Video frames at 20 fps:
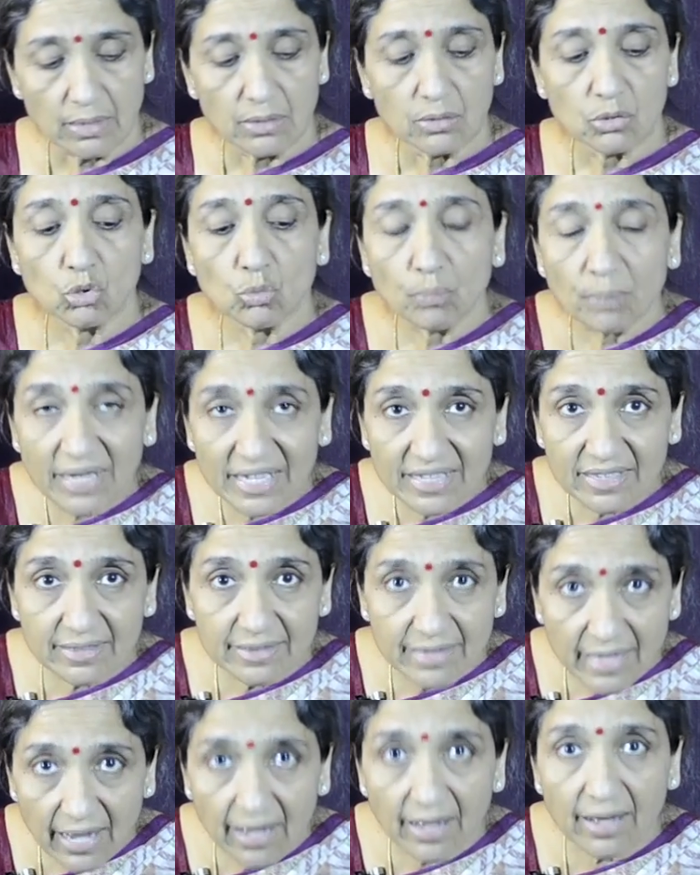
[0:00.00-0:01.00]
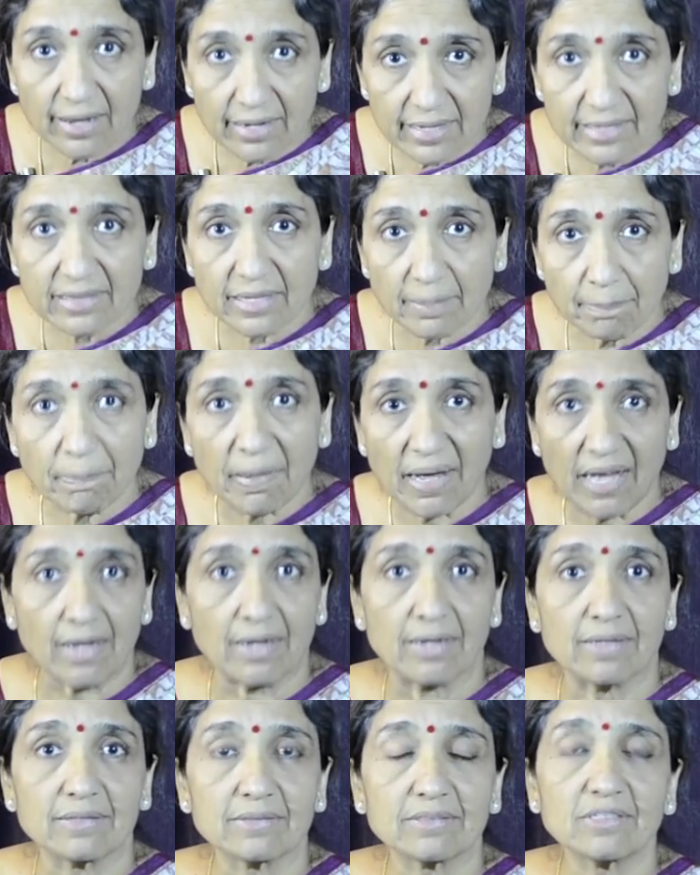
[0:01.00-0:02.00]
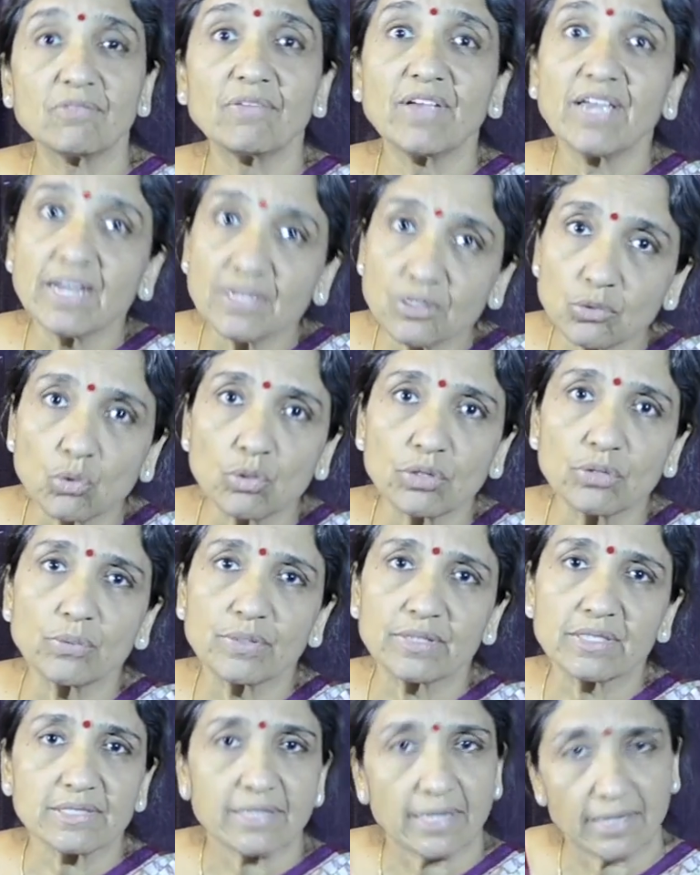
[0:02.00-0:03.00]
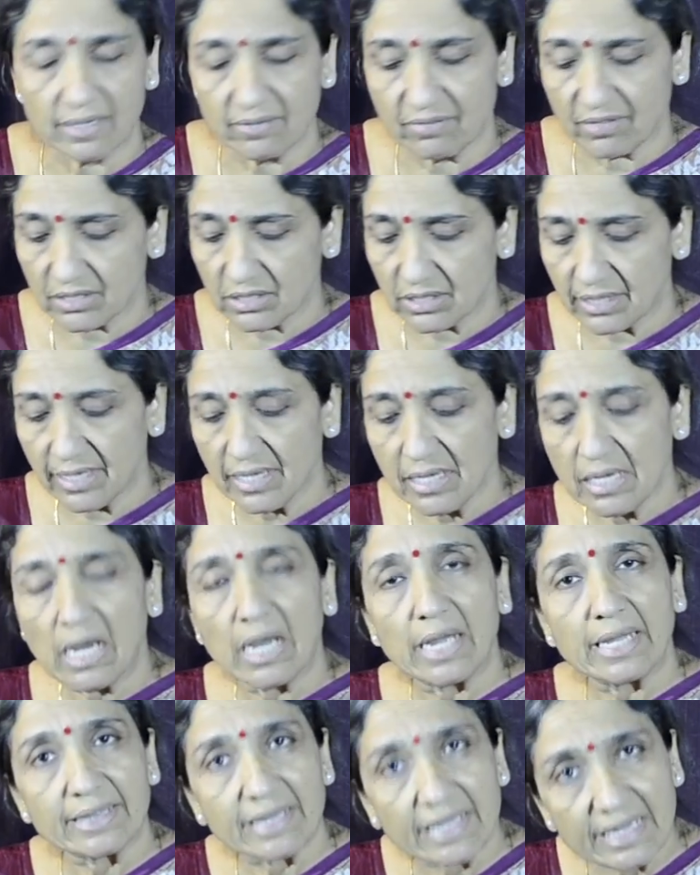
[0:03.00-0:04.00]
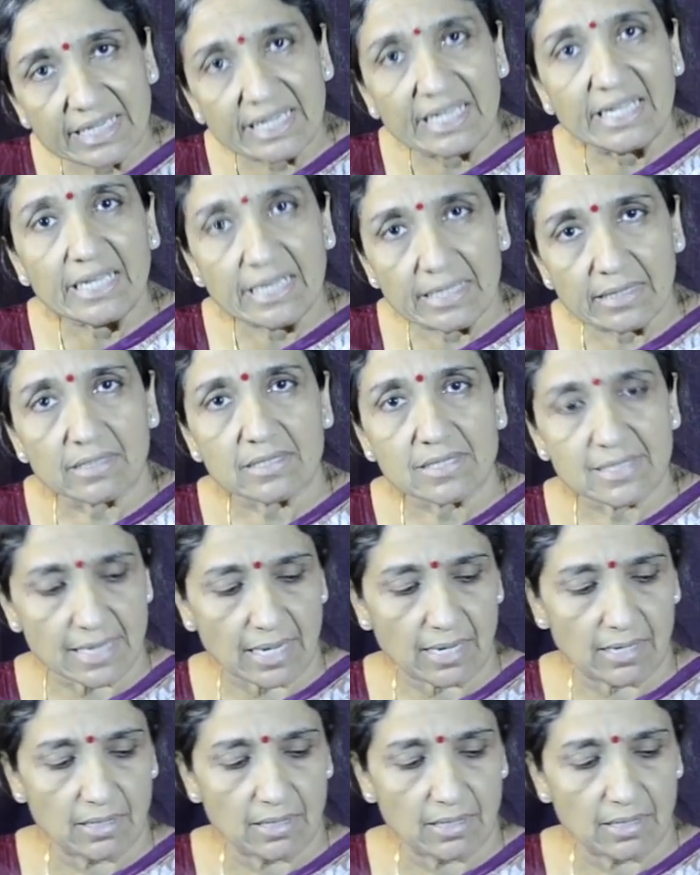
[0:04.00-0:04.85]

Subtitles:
You play the da in the pa, the way I told you in the Sarli Varshai, and the ri in the sa.